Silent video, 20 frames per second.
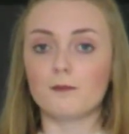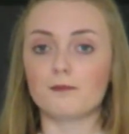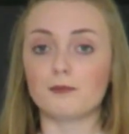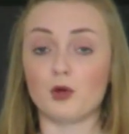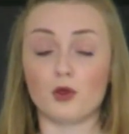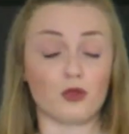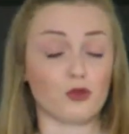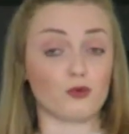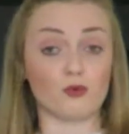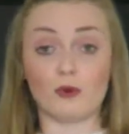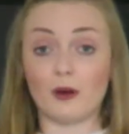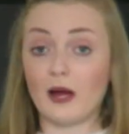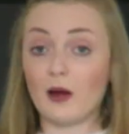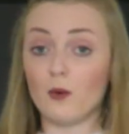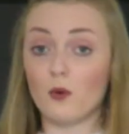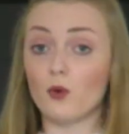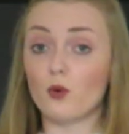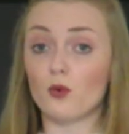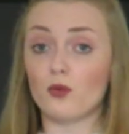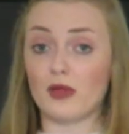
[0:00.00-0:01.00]
But
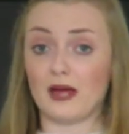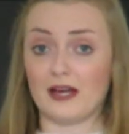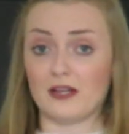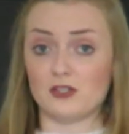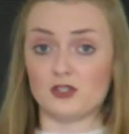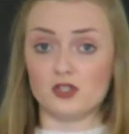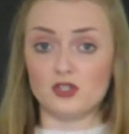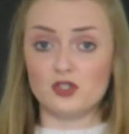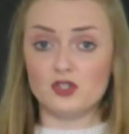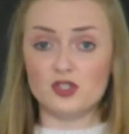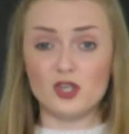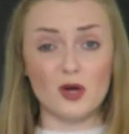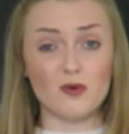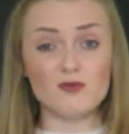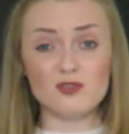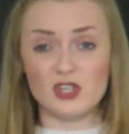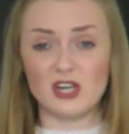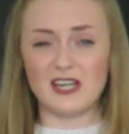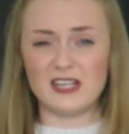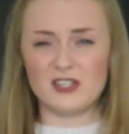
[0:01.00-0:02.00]
throughout all that, just
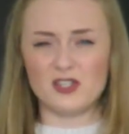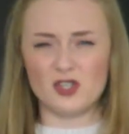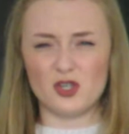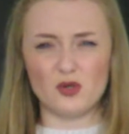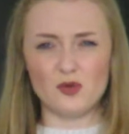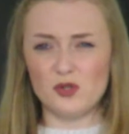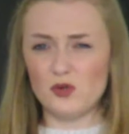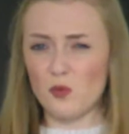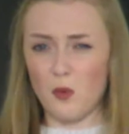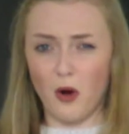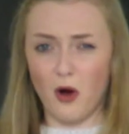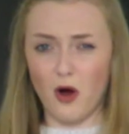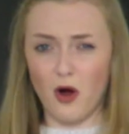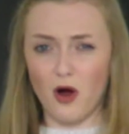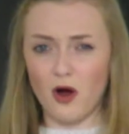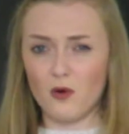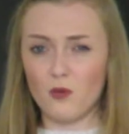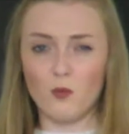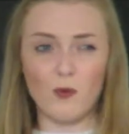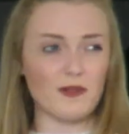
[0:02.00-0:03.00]
don't change who you
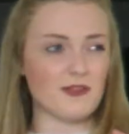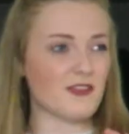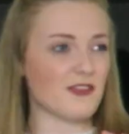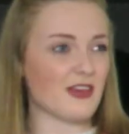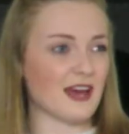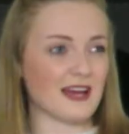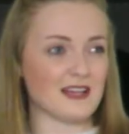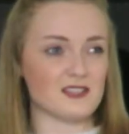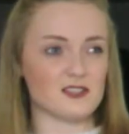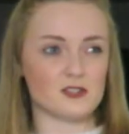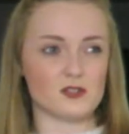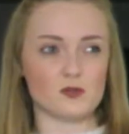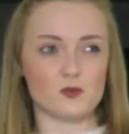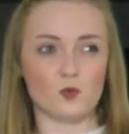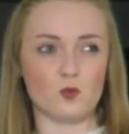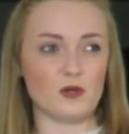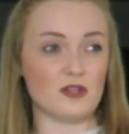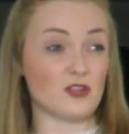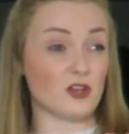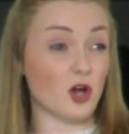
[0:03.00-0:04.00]
are, whether
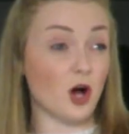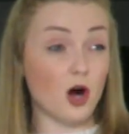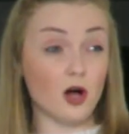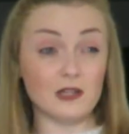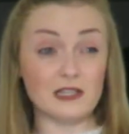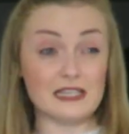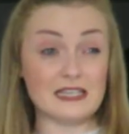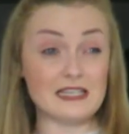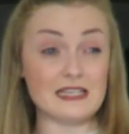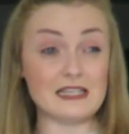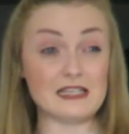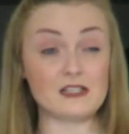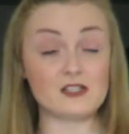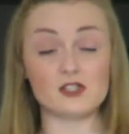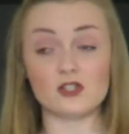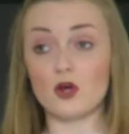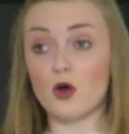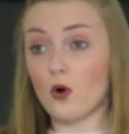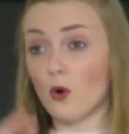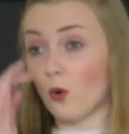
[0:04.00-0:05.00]
that's with
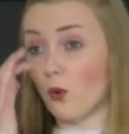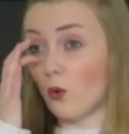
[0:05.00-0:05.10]
colleagues,